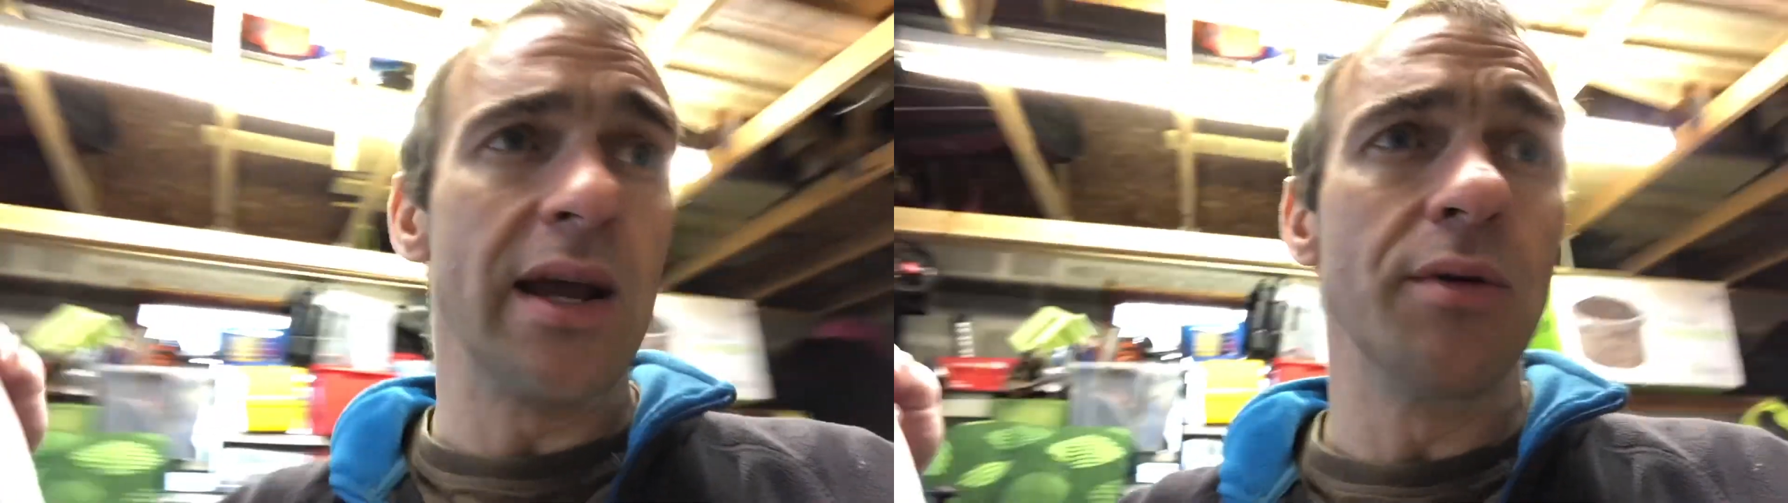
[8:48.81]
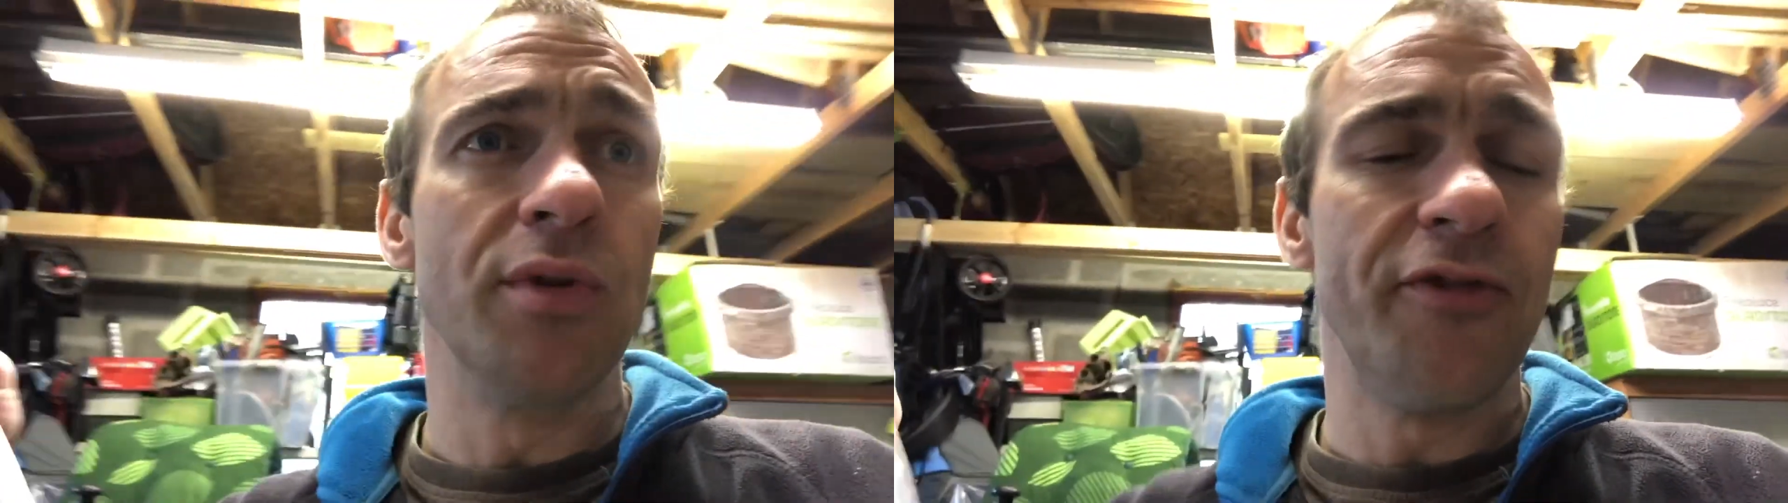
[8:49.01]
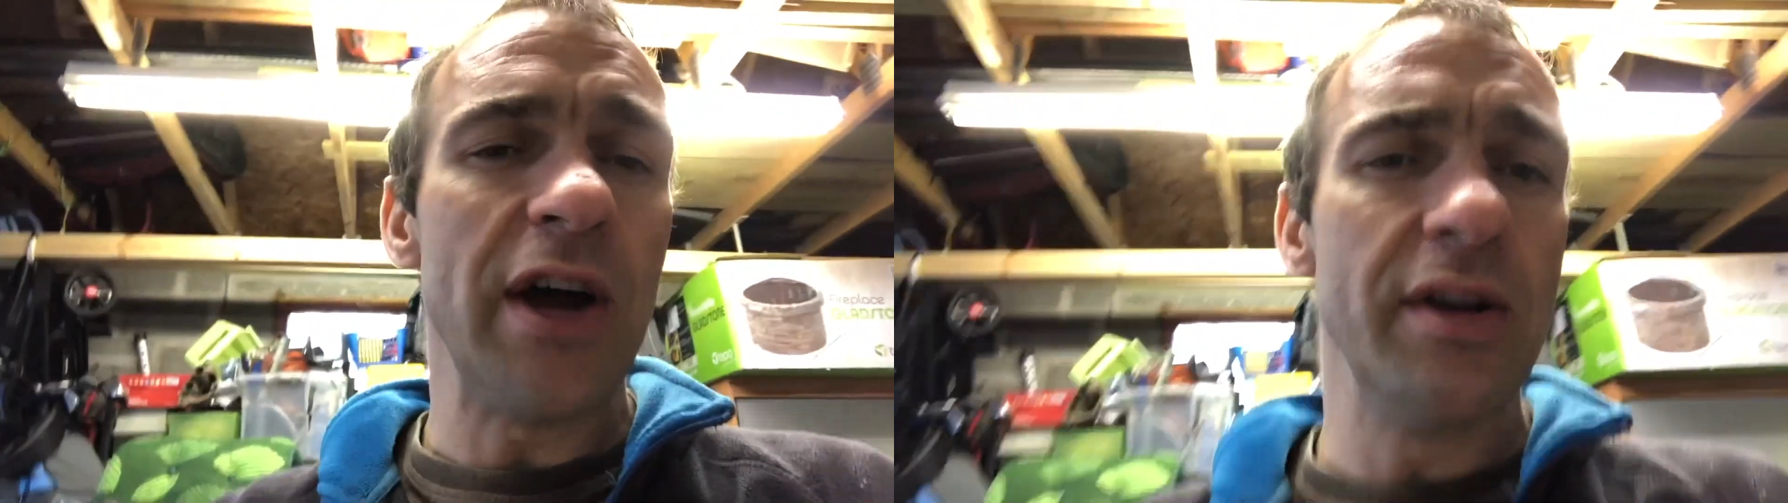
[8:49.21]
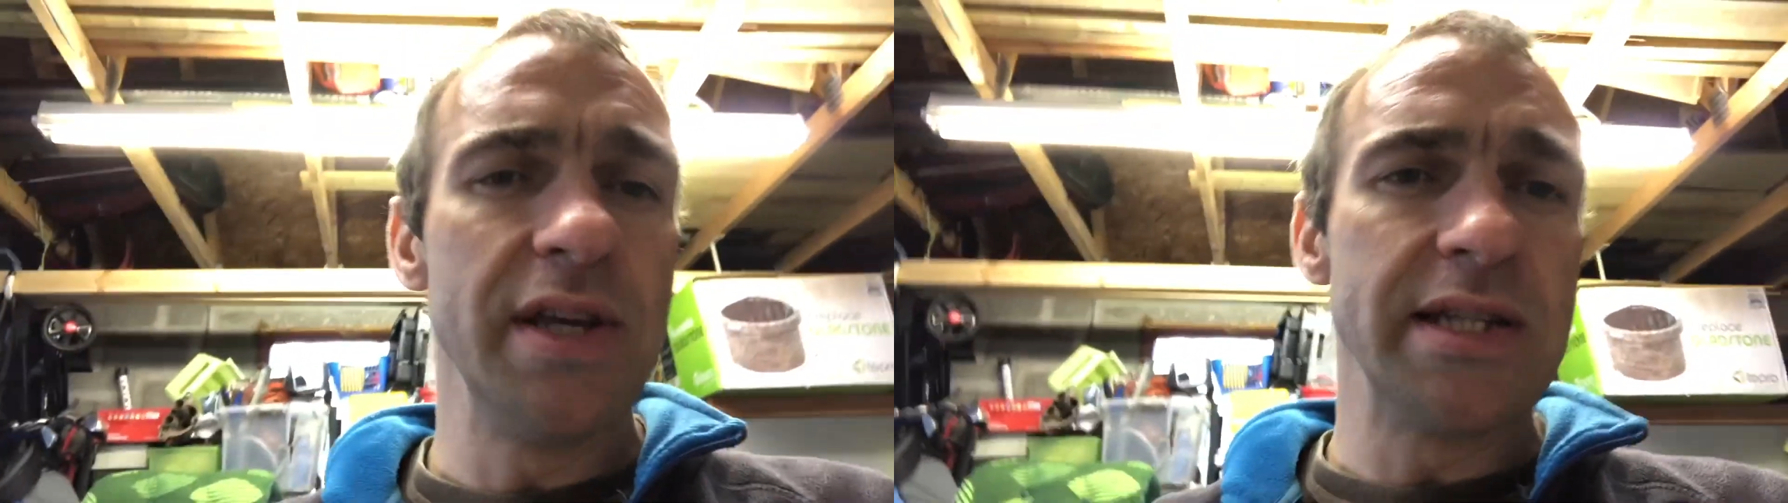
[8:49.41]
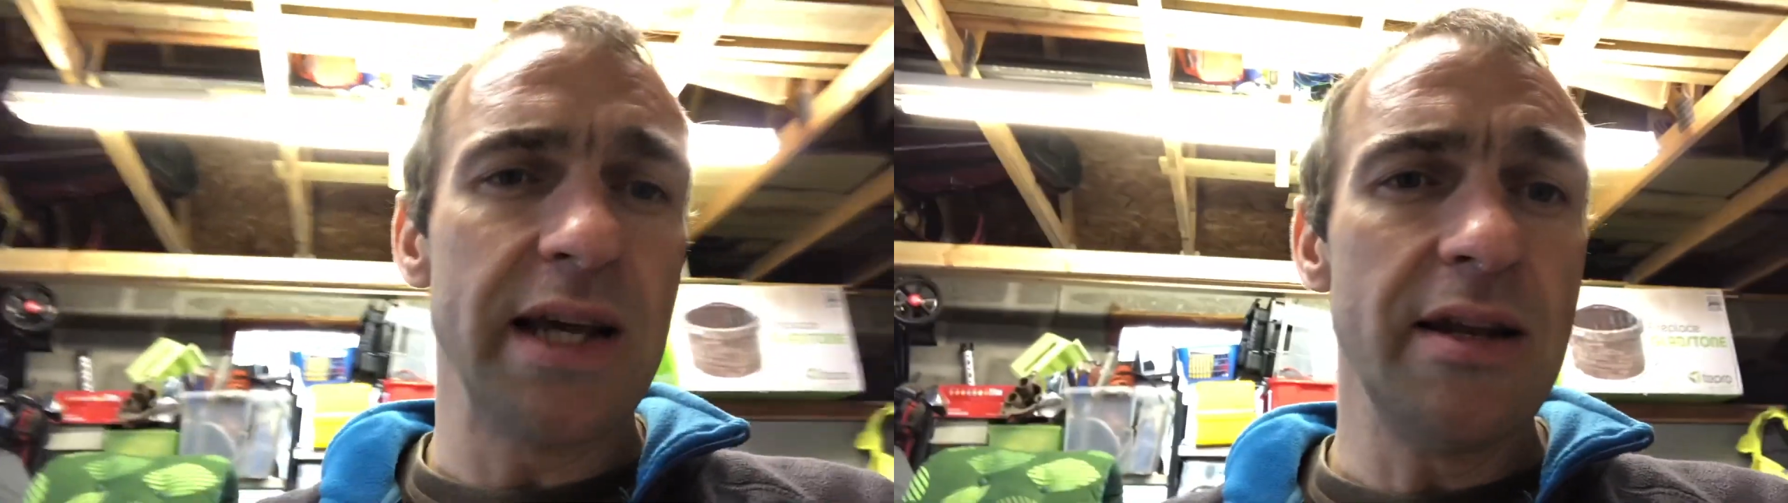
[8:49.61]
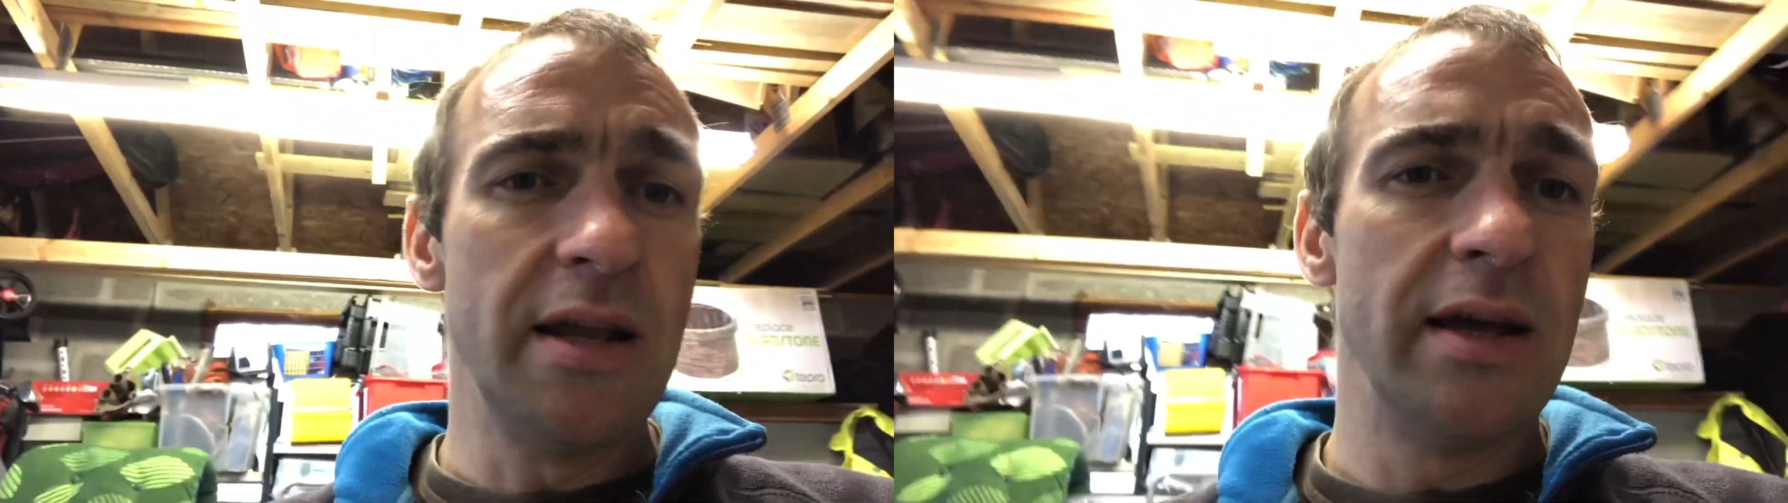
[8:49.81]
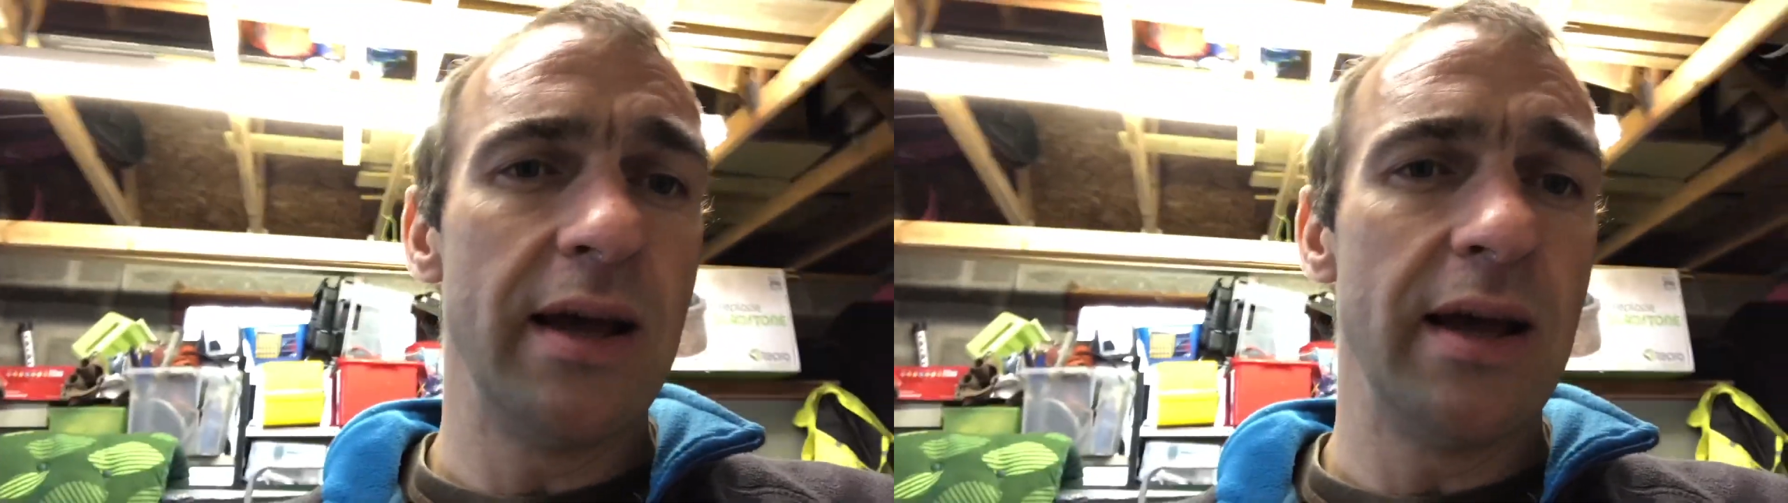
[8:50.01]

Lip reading: I'm going to fire these in,